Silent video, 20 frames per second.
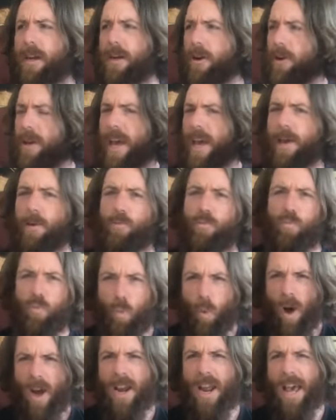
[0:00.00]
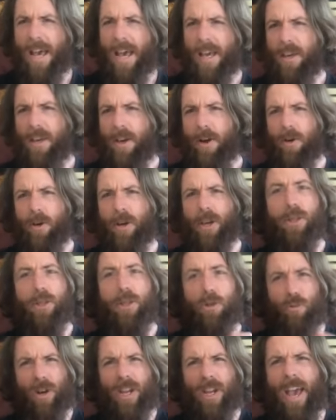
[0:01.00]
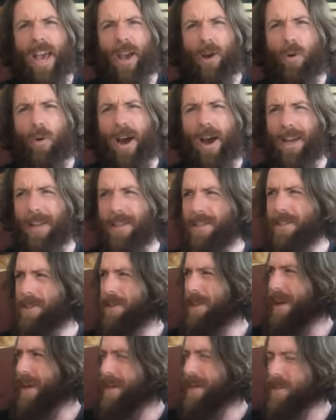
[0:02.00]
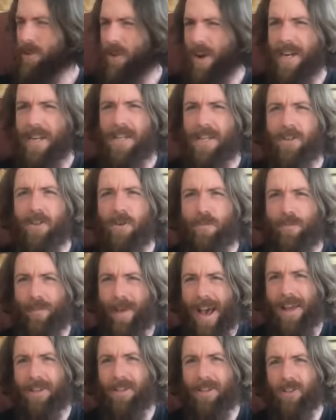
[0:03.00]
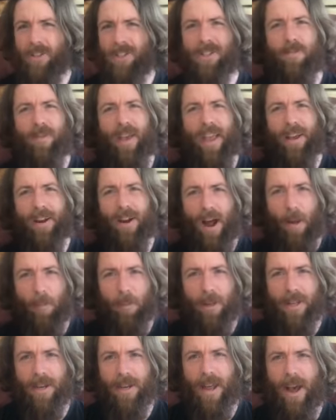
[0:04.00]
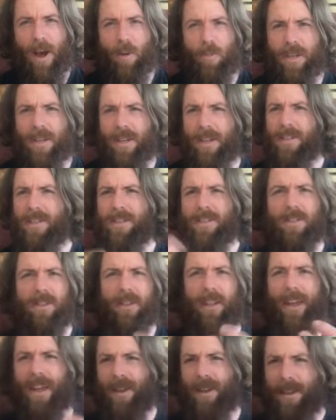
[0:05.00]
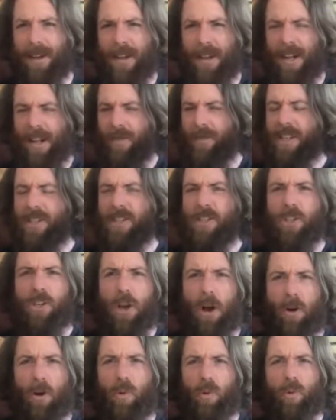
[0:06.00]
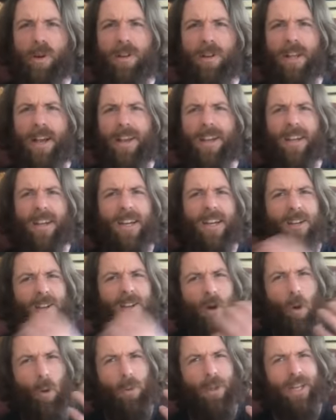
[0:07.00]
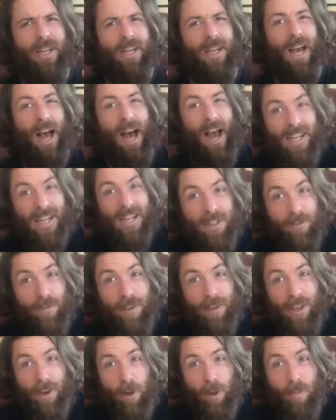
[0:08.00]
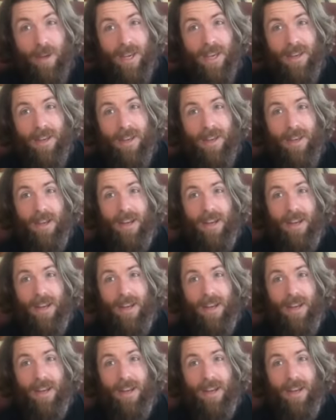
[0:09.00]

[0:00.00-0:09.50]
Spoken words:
okay, 1 egg yolk and 3 egg whites. And you're like, so I need to do math just to make an omelet now because like this yolk will like only kind of kill me. So